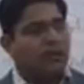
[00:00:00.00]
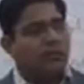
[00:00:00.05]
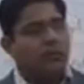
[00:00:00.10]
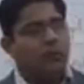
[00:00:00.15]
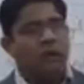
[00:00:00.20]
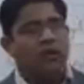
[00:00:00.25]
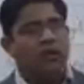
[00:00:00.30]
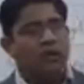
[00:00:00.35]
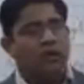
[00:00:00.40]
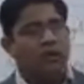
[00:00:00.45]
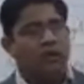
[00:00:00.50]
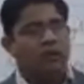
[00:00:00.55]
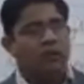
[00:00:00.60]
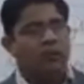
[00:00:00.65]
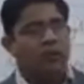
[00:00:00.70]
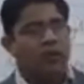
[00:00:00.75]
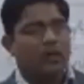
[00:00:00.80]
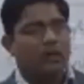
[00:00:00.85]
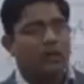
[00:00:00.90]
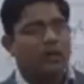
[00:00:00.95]
Why the,
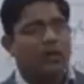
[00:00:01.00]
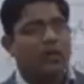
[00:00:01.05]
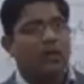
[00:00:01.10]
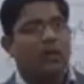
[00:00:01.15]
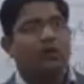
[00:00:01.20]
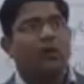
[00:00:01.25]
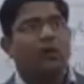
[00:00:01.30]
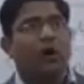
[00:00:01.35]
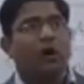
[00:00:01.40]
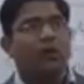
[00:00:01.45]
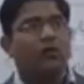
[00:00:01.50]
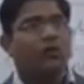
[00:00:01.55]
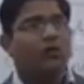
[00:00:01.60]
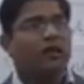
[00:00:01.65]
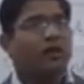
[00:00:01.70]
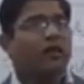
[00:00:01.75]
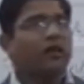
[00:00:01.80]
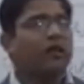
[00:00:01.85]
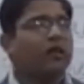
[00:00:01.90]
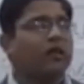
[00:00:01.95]
why the hell at all we
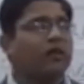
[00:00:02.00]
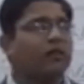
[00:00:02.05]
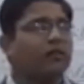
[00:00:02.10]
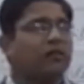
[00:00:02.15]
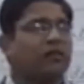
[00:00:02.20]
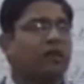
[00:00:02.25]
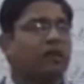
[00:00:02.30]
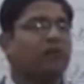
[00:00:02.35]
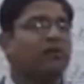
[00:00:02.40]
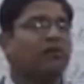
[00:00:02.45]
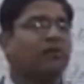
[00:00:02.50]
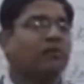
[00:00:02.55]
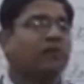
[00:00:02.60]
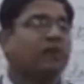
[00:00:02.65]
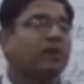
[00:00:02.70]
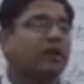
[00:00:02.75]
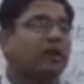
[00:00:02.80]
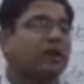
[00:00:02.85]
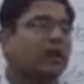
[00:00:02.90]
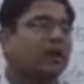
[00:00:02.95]
create the state from
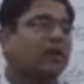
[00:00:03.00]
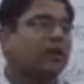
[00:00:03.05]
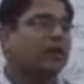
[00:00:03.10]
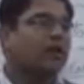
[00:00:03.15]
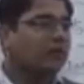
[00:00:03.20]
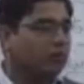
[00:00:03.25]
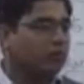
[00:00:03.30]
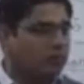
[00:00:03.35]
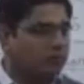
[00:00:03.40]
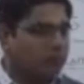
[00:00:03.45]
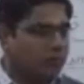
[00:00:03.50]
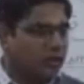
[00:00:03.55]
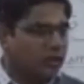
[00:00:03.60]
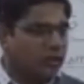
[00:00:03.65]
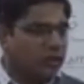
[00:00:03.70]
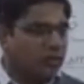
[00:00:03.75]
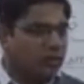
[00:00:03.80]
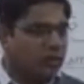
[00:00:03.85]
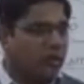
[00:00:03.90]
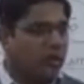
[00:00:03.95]
the anarchy to the
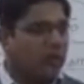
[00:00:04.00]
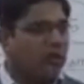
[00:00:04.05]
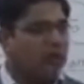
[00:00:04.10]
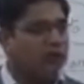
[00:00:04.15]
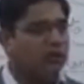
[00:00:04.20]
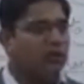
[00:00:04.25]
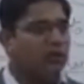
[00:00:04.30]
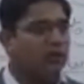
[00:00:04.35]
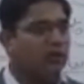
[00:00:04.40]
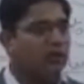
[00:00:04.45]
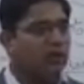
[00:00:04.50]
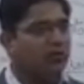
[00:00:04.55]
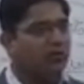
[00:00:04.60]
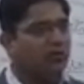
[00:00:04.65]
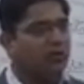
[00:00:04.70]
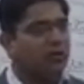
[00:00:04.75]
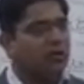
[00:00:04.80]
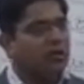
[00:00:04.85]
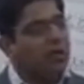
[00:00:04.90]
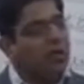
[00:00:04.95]
state? Anarchy
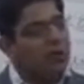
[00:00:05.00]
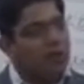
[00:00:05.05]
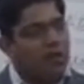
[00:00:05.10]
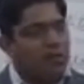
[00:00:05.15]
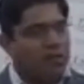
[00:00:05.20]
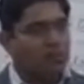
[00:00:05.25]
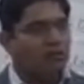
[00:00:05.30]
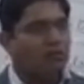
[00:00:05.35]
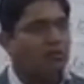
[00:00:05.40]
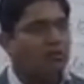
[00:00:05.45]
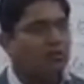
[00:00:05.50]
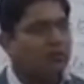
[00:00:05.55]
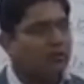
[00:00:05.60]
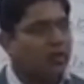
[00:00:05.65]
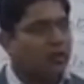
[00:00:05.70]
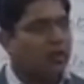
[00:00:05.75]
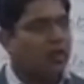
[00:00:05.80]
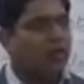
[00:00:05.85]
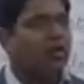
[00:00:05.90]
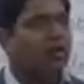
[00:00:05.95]
because anarchy we
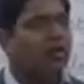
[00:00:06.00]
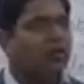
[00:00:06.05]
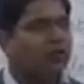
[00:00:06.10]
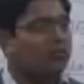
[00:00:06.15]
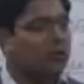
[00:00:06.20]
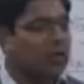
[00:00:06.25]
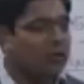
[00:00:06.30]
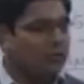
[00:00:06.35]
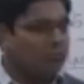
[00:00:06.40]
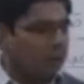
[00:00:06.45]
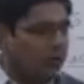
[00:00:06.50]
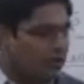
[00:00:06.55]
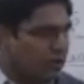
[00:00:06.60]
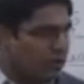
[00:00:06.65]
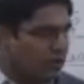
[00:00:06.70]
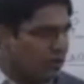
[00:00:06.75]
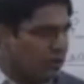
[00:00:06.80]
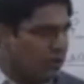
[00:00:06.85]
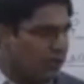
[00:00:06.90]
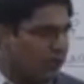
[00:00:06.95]
were at least living
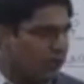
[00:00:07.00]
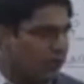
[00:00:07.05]
there.